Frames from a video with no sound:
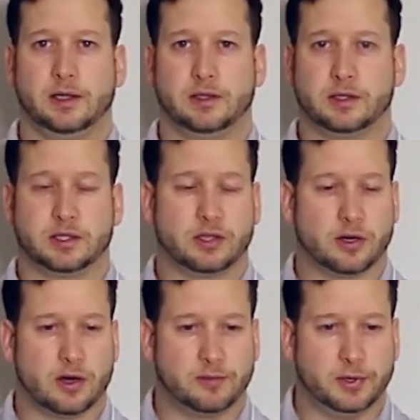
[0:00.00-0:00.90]
To start
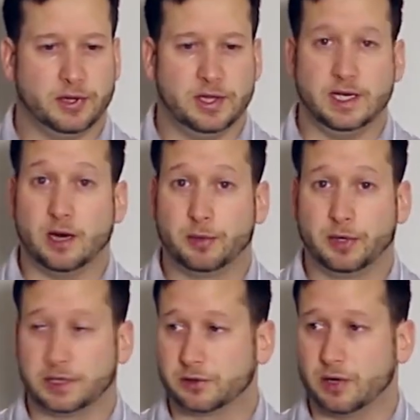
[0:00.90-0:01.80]
off with, in the upper
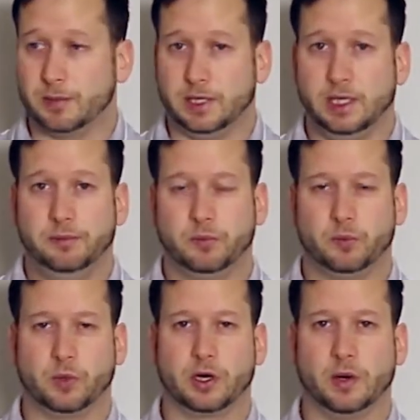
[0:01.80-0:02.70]
extremity,
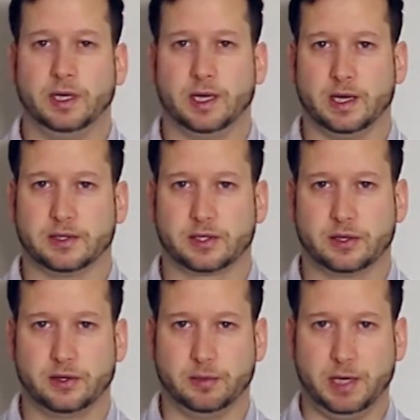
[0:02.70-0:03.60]
we're going to ask
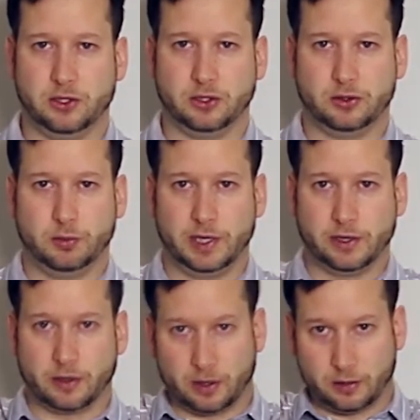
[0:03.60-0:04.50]
the patient to bring
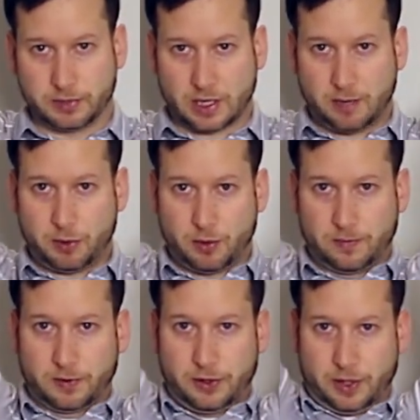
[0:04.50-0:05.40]
their arms up
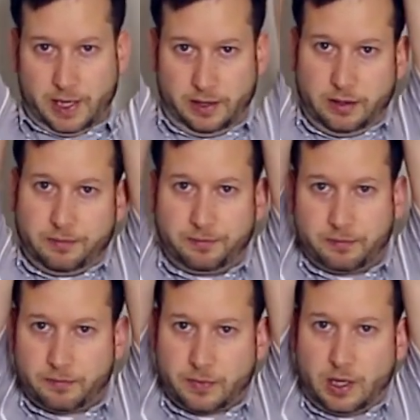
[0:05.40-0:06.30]
over their head
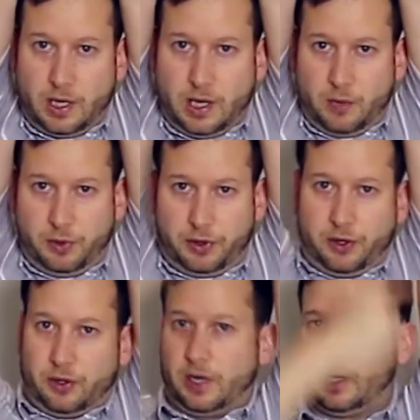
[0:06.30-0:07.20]
with
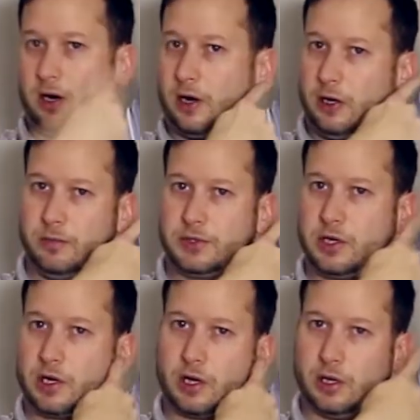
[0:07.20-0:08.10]
their
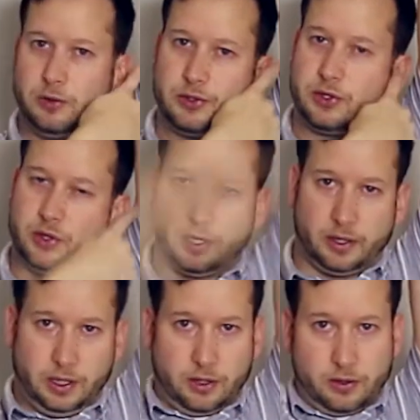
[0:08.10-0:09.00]
arms close to
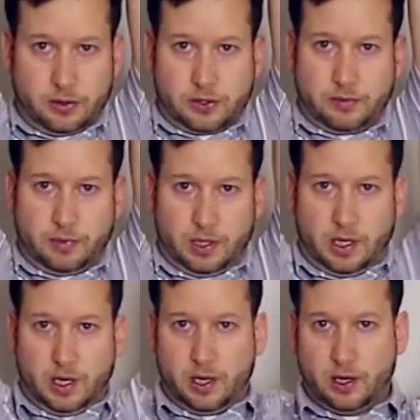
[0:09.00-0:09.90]
their ears,
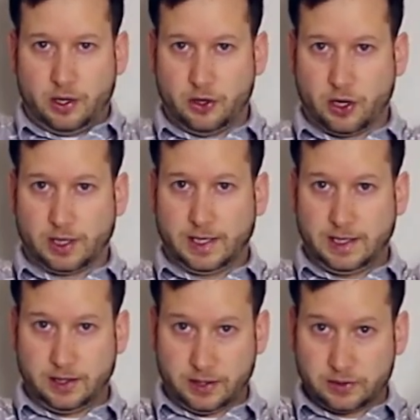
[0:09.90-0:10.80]
not
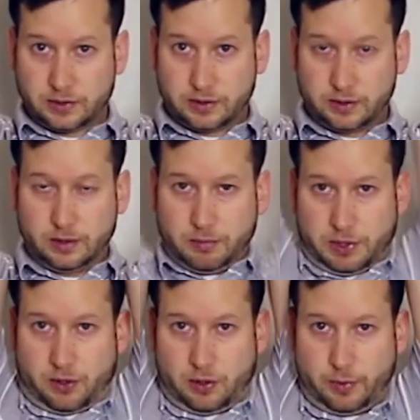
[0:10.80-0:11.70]
like this, but
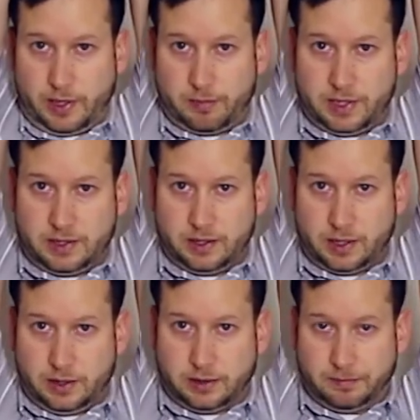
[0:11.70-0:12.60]
all the way up nice and
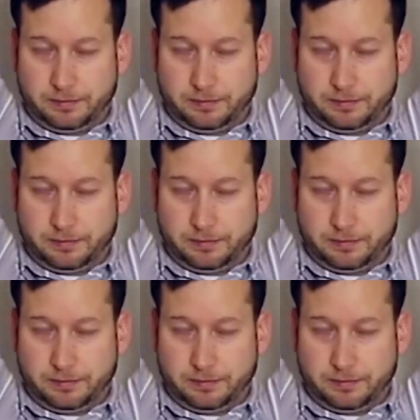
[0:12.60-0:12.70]
tight.